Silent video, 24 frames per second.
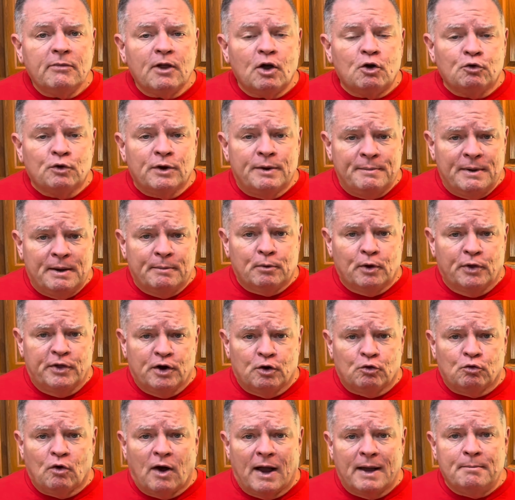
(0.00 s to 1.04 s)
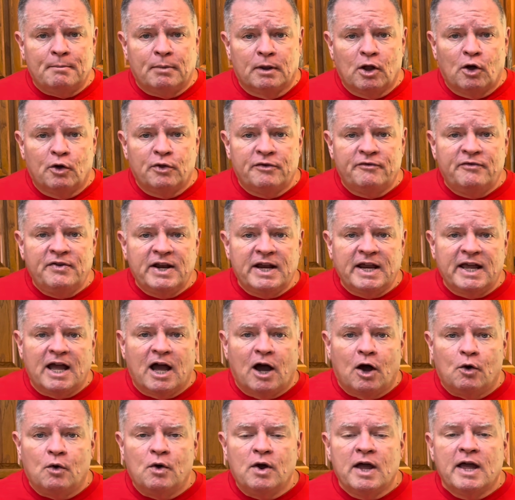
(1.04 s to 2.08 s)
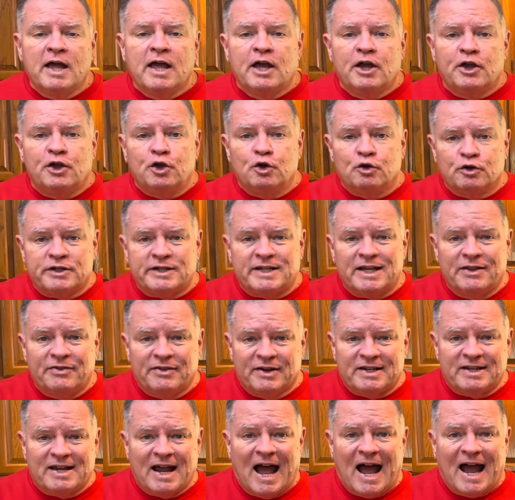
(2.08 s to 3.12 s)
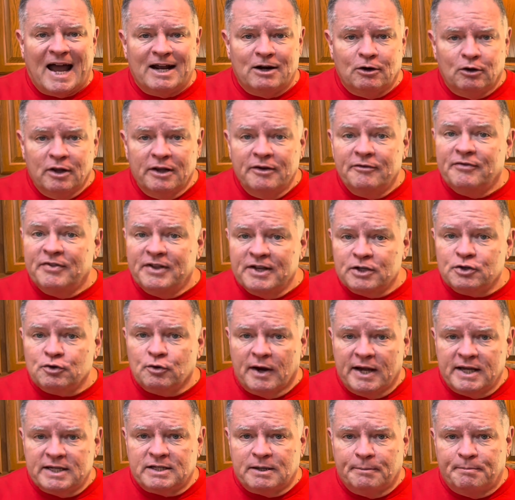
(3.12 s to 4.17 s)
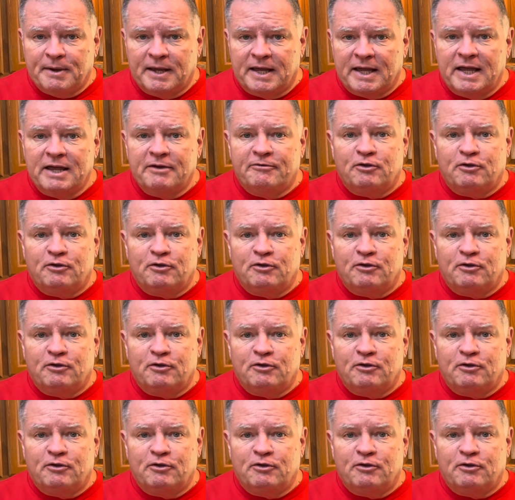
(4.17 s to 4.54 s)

Remember that right below the video, you'll see the title of this recipe.